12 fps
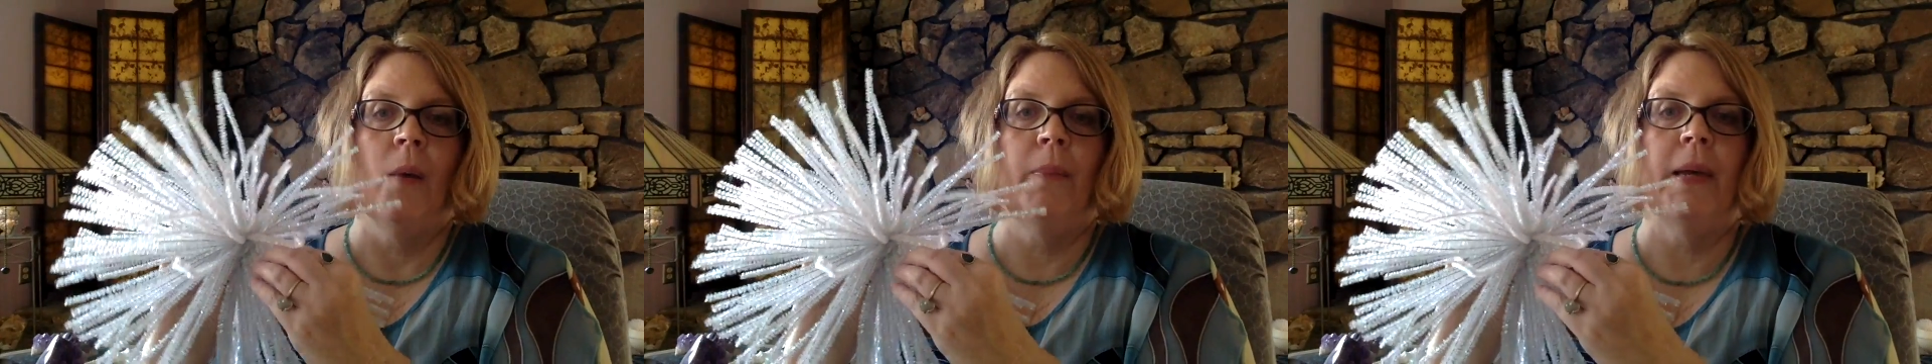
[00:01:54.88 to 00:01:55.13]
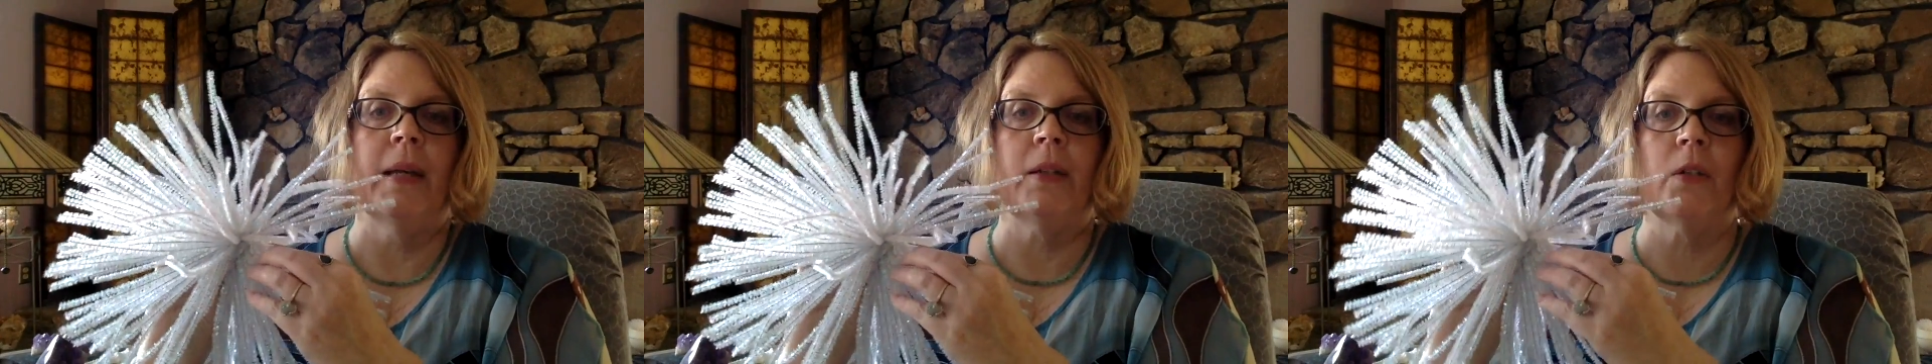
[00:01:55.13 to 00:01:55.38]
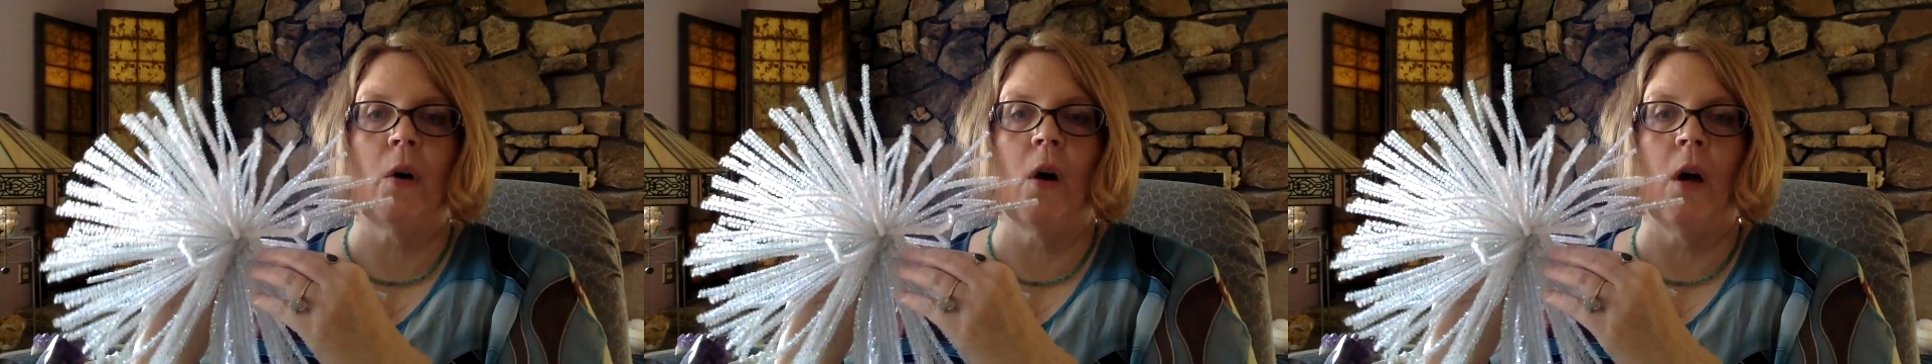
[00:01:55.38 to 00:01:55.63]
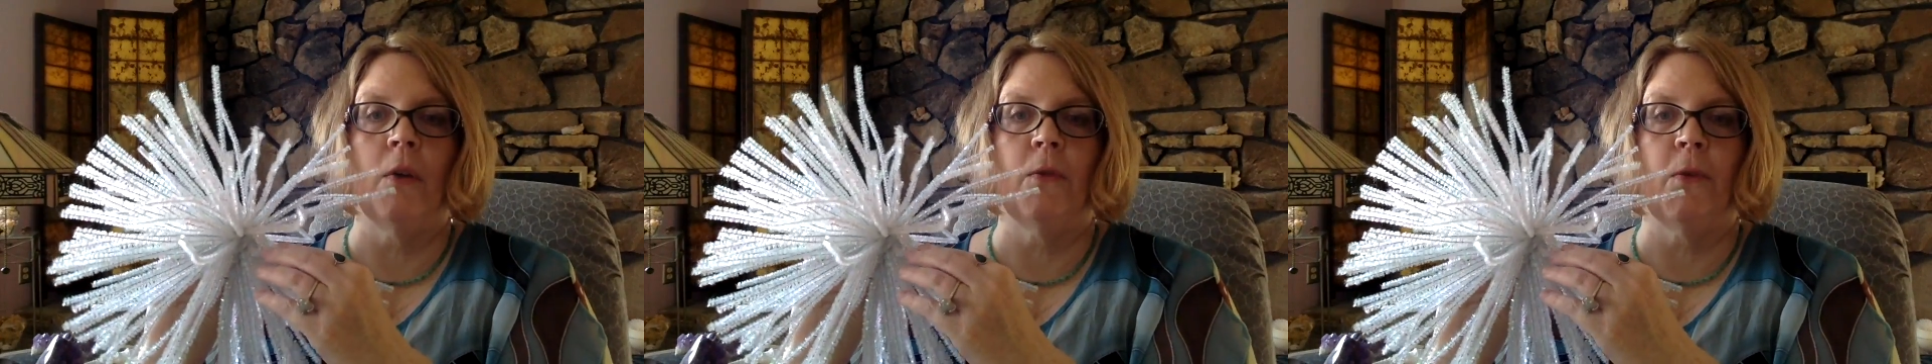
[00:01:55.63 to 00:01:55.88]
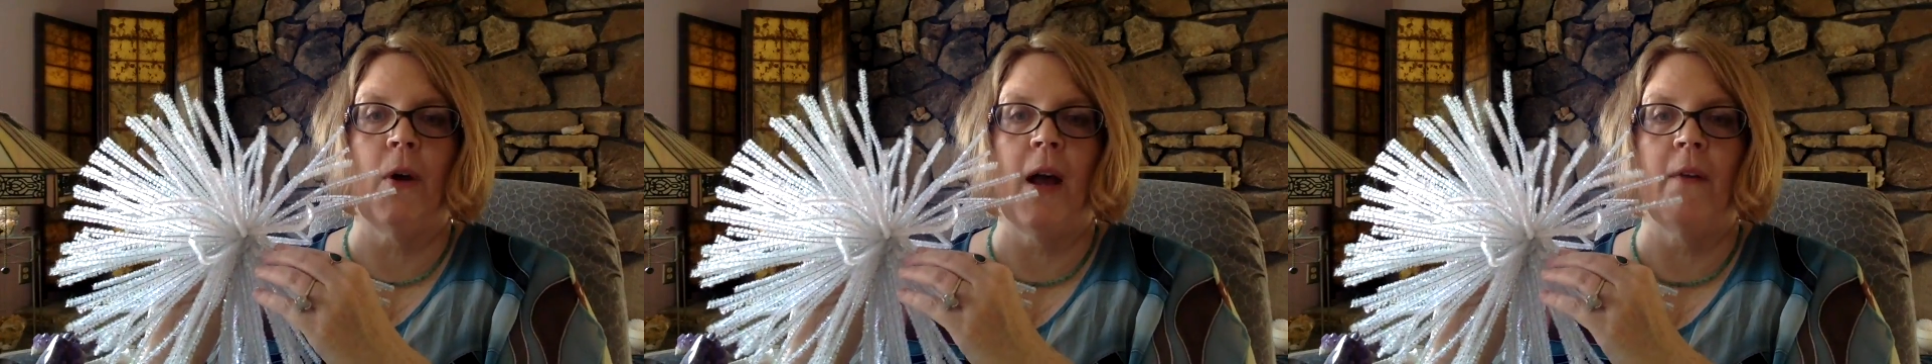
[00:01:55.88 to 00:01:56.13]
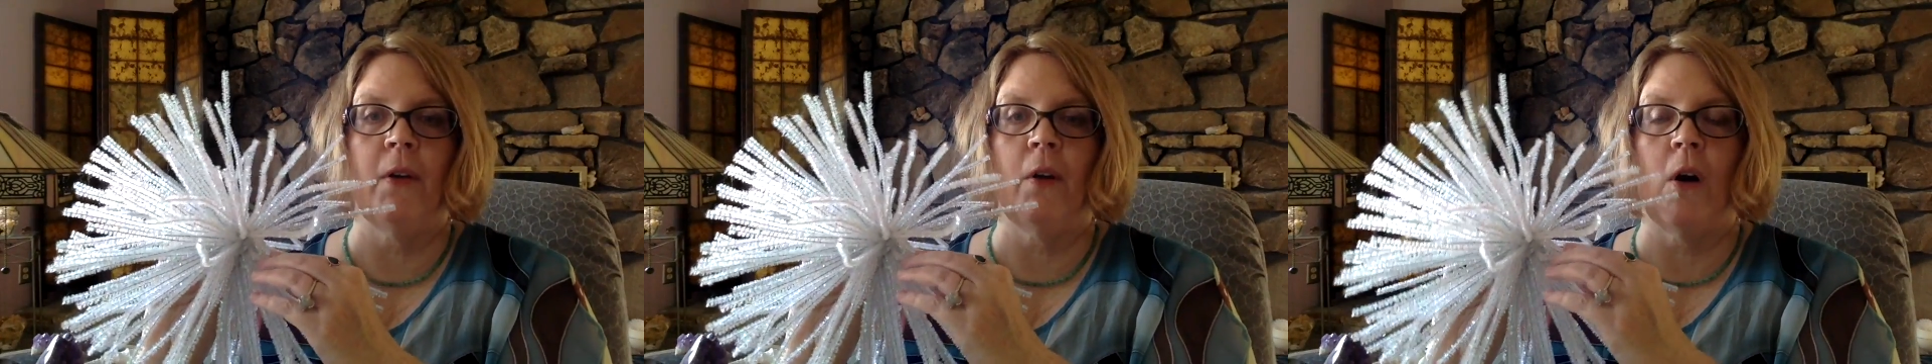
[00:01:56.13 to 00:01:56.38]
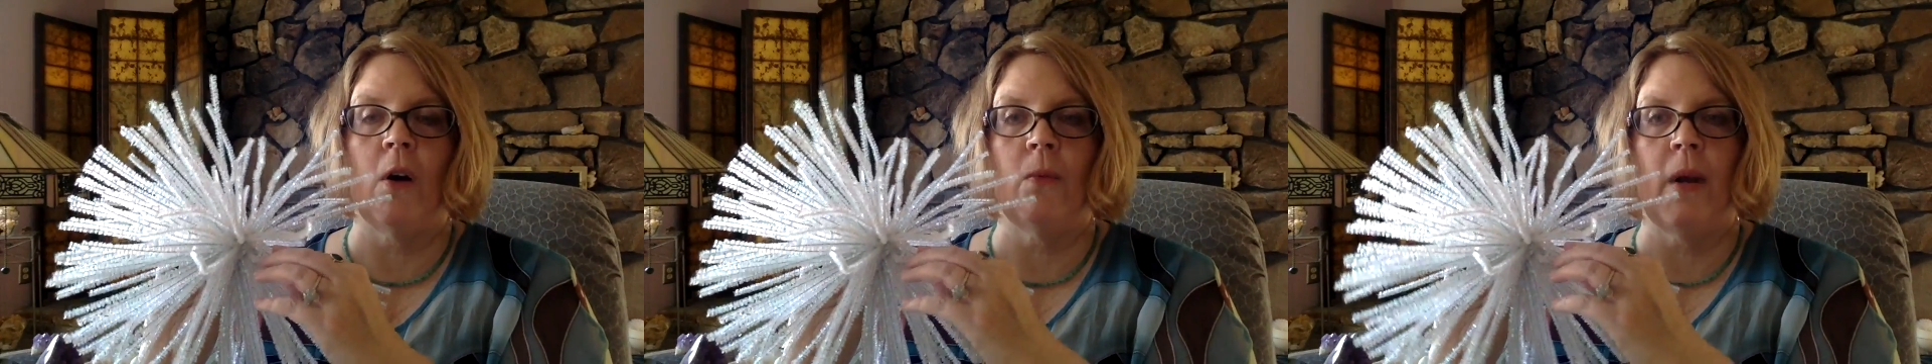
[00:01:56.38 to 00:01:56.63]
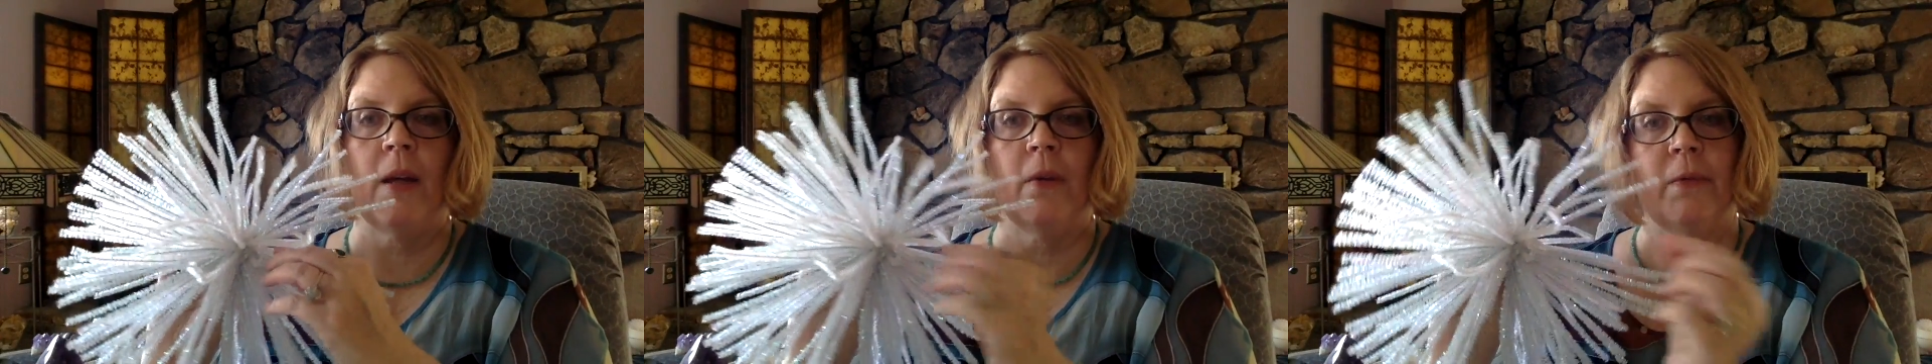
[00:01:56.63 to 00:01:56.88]
picked on for having our
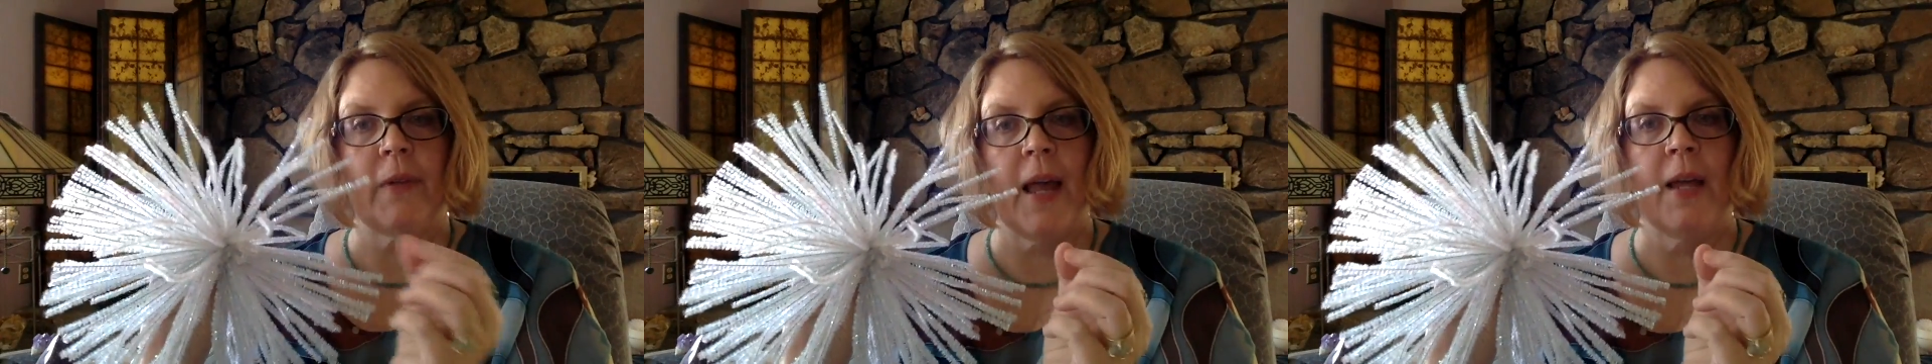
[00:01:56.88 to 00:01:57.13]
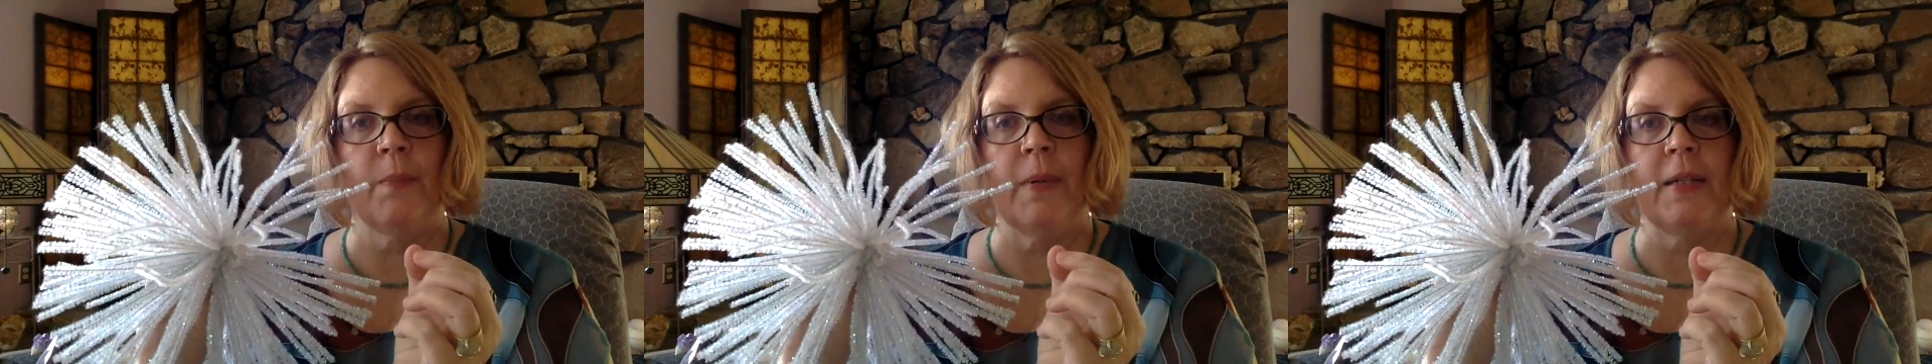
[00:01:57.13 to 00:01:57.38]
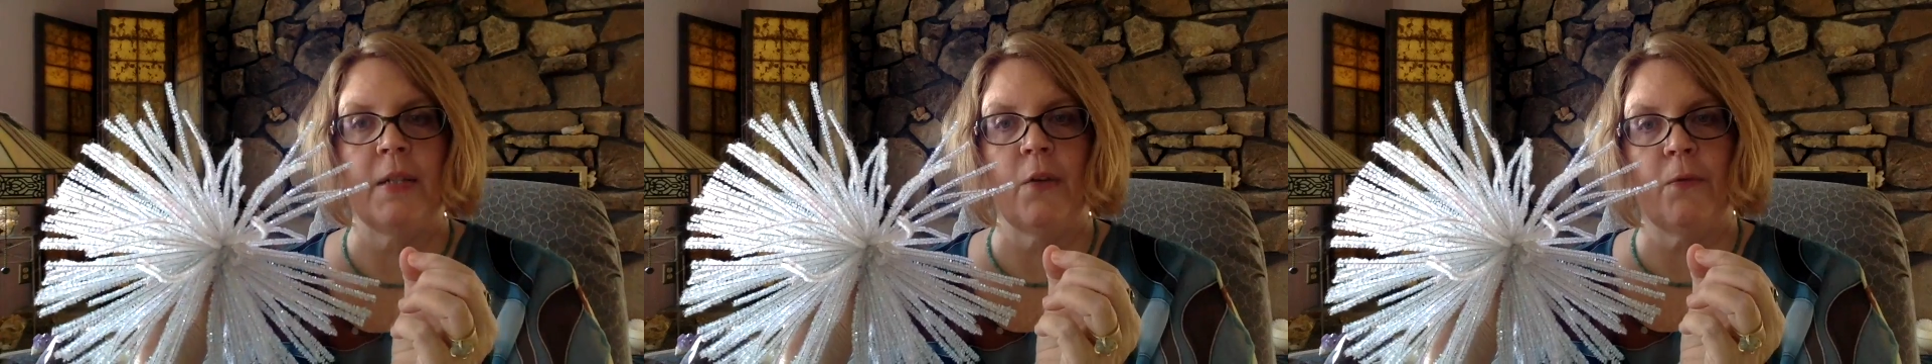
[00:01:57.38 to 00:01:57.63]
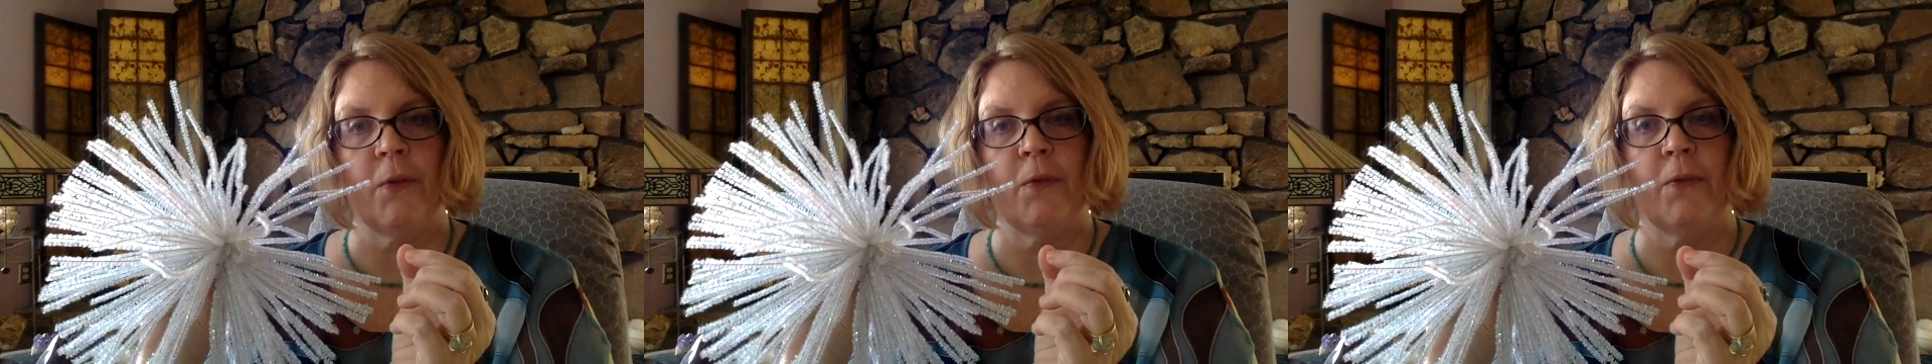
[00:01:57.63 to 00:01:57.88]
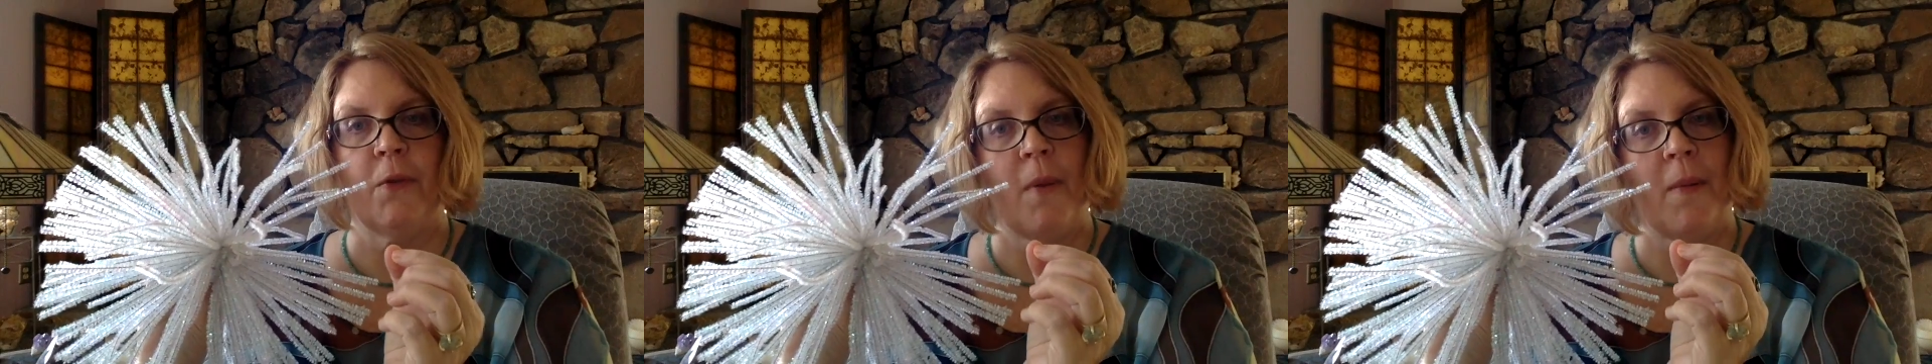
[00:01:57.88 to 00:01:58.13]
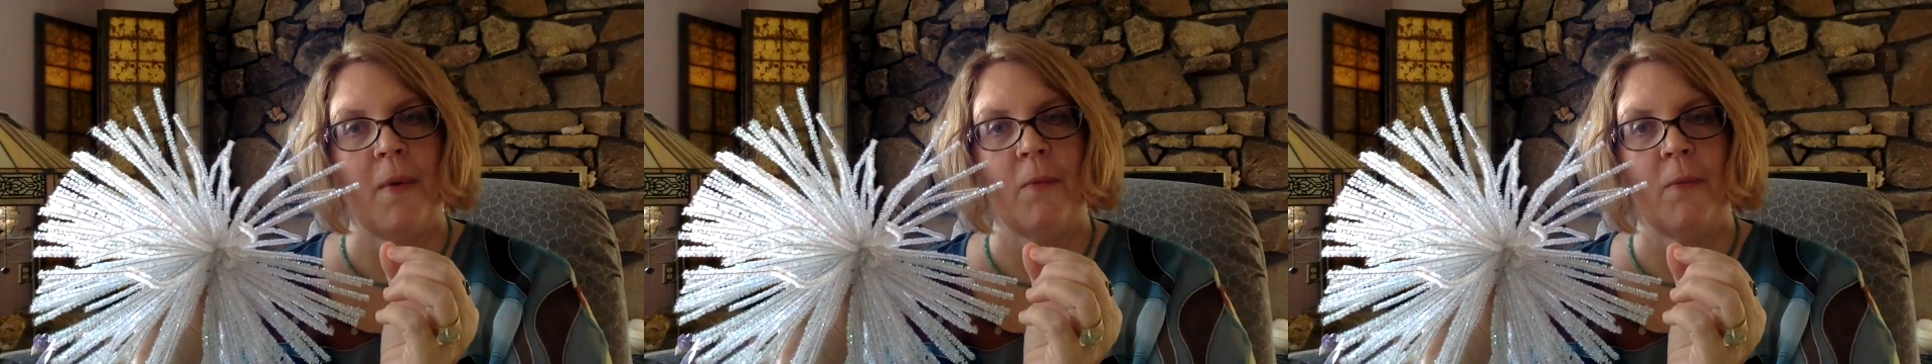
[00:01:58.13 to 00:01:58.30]
ray of light be different from